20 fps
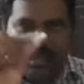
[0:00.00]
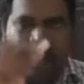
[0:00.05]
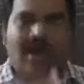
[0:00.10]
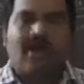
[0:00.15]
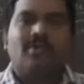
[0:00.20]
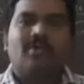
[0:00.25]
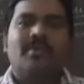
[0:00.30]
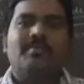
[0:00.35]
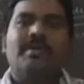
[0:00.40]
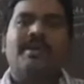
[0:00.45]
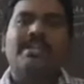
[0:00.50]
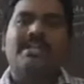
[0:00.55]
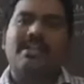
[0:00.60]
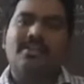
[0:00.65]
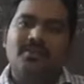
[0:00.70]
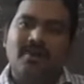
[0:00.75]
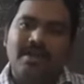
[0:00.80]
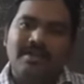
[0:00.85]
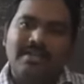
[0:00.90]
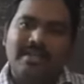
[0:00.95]
automatically
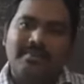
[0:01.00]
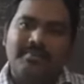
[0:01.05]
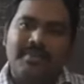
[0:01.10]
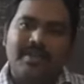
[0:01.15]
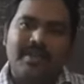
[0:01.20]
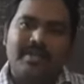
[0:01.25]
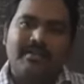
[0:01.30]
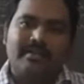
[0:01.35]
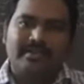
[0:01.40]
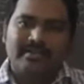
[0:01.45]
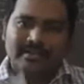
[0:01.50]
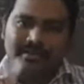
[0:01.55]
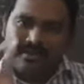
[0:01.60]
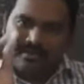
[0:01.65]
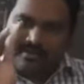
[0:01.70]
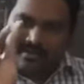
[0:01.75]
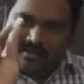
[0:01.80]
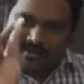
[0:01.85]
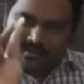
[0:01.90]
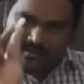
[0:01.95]
what happened?
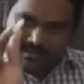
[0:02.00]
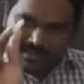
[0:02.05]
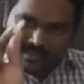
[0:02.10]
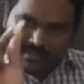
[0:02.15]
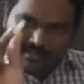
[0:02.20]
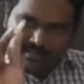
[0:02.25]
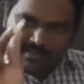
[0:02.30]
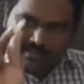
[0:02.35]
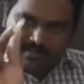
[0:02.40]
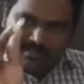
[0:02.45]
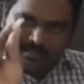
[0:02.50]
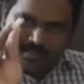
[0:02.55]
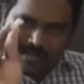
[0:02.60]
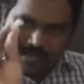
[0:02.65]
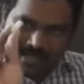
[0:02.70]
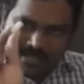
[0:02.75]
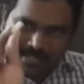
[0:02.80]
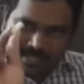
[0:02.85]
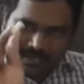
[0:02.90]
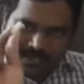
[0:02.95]
This
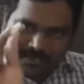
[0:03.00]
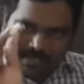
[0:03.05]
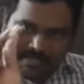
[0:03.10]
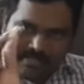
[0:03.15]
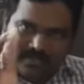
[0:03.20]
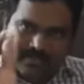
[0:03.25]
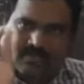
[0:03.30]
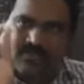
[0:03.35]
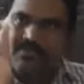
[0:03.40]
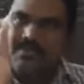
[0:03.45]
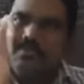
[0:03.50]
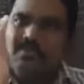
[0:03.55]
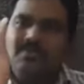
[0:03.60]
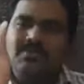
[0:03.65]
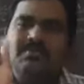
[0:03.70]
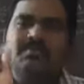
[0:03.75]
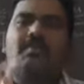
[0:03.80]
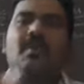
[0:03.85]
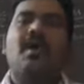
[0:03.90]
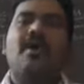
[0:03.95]
break down into
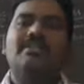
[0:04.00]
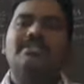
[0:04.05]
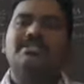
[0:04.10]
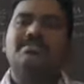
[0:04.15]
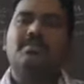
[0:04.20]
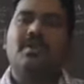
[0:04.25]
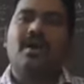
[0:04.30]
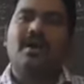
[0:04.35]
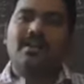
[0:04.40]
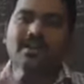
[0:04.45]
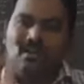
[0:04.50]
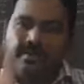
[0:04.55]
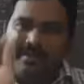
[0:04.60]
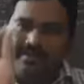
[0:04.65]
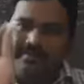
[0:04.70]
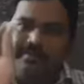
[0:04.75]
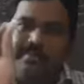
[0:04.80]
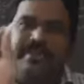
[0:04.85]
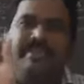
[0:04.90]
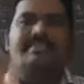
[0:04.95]
small
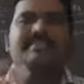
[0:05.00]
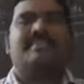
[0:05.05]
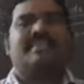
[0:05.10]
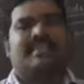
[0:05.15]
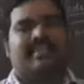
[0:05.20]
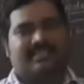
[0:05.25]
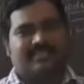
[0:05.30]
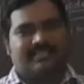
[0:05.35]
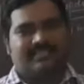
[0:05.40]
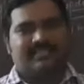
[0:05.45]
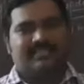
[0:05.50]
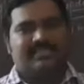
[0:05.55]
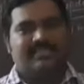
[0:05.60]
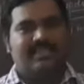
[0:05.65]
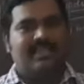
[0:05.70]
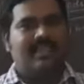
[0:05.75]
pieces,